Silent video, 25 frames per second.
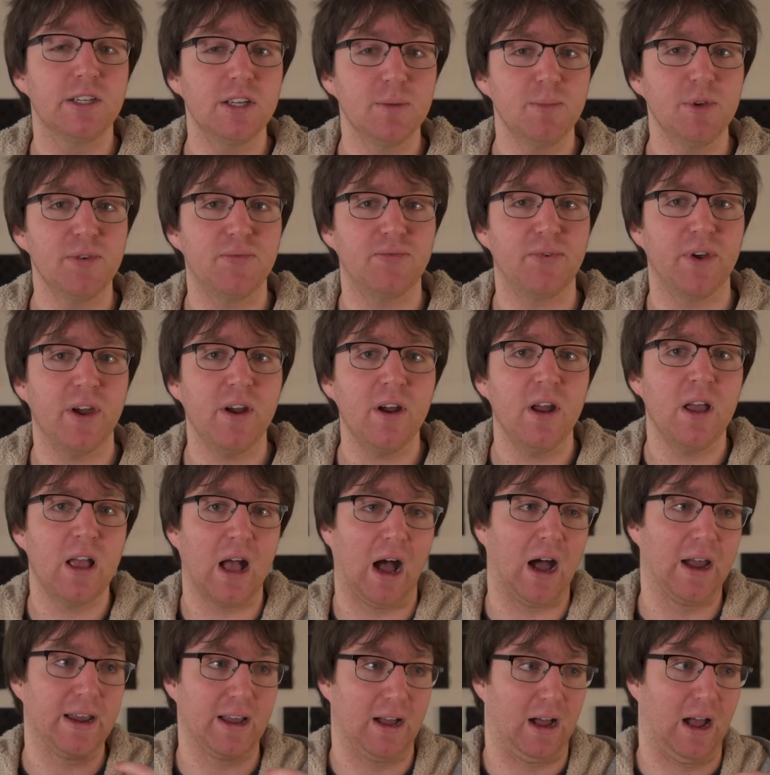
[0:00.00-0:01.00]
to be fair,
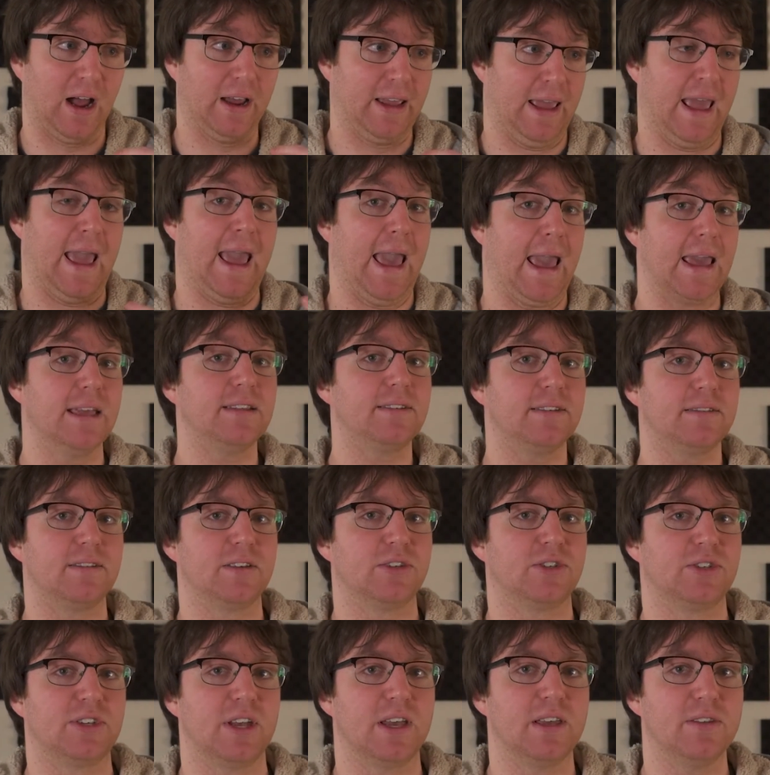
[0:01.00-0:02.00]
I hate to
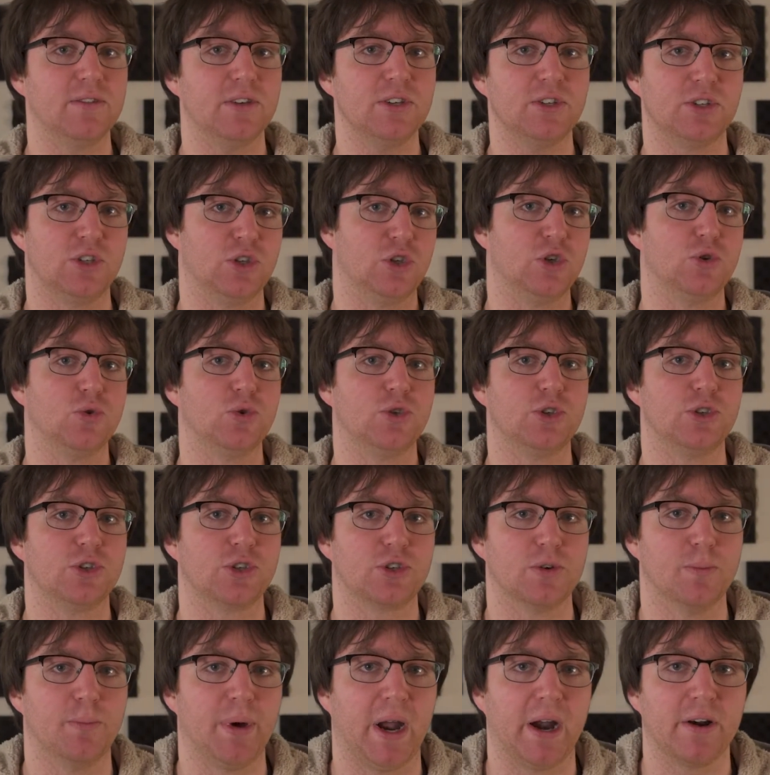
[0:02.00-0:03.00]
say this and use this
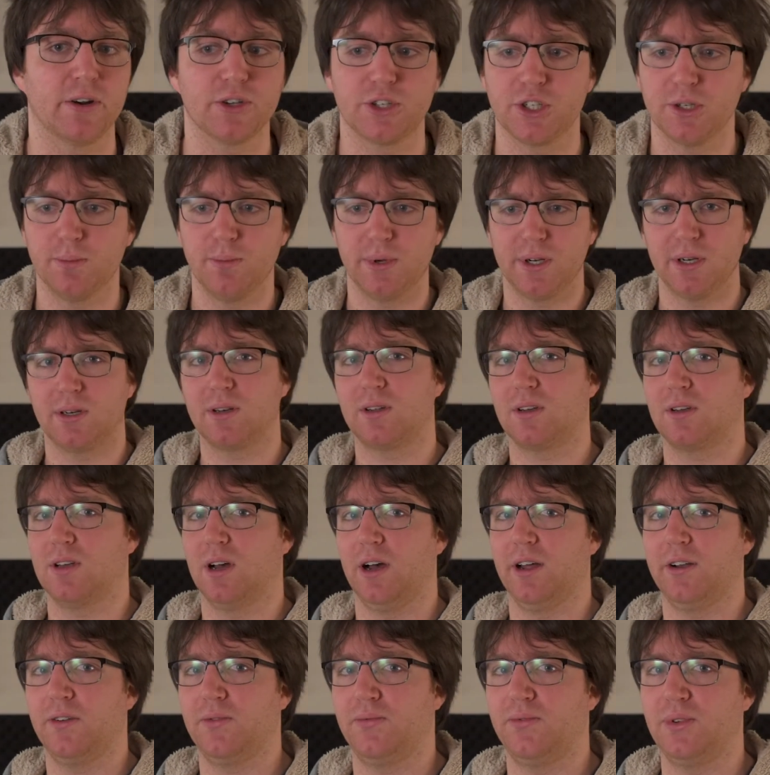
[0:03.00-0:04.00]
comparison, but it
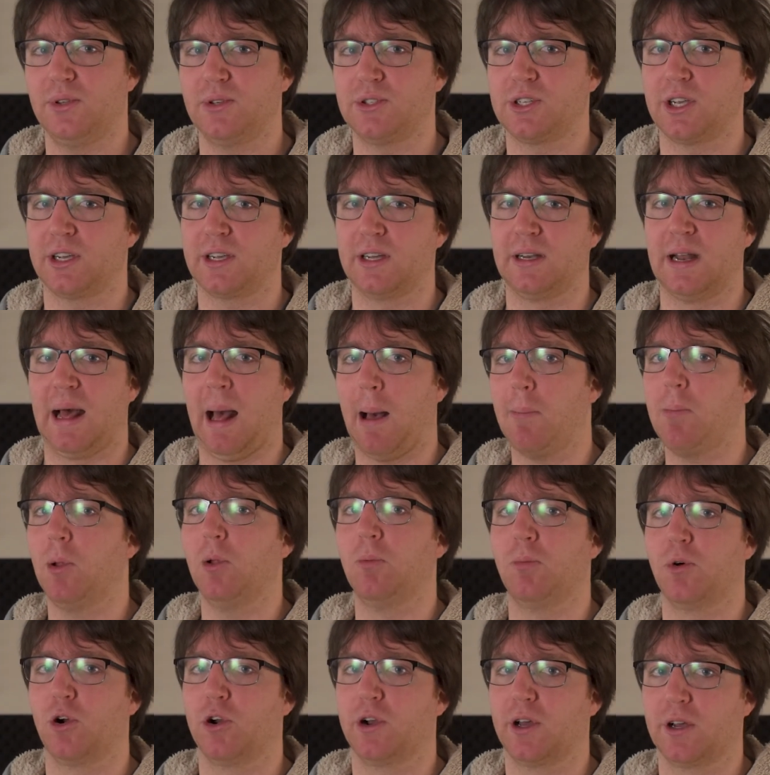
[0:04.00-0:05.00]
kind of feels like an Apple
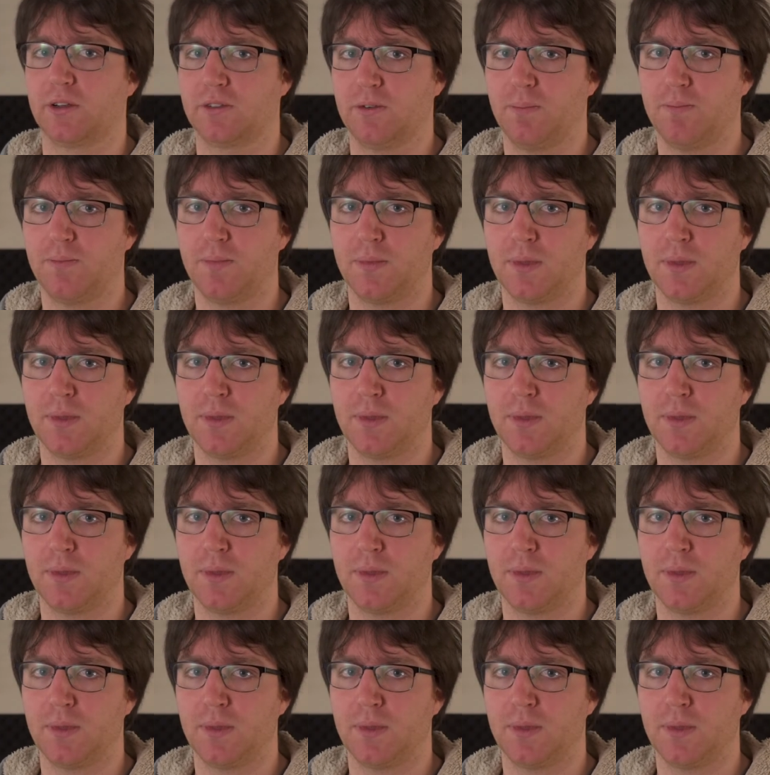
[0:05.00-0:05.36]
product.